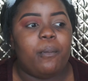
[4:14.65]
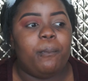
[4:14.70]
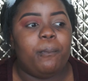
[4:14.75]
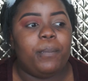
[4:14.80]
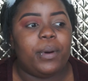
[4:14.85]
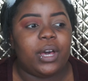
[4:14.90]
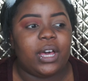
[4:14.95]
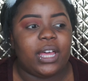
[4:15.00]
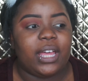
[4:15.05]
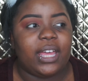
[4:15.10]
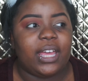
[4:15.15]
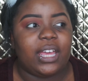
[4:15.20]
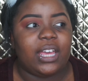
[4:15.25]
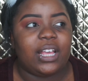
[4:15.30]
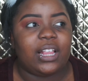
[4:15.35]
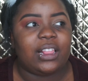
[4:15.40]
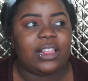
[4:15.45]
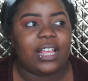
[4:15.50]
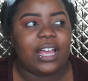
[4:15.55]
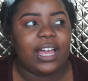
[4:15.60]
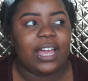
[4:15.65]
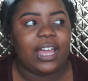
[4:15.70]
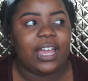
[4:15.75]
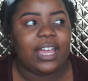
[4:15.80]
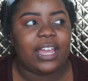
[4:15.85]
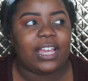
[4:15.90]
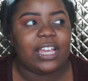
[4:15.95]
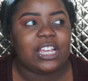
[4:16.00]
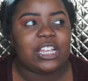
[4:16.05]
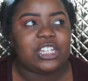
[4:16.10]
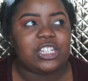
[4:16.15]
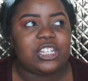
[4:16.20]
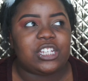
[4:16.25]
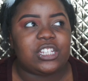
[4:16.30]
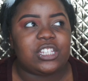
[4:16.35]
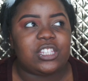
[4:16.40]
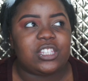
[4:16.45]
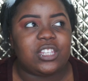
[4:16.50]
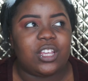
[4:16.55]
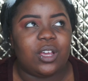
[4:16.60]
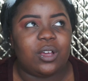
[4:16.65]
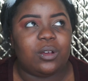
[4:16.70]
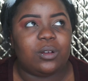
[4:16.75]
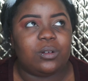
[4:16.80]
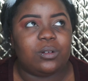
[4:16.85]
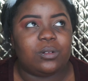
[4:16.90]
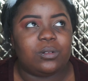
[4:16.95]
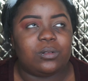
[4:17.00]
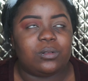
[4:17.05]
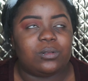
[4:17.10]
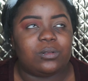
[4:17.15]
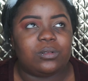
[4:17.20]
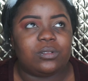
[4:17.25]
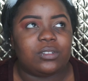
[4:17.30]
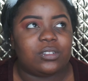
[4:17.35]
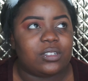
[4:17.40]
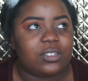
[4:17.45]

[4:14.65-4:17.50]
But like, it's just so,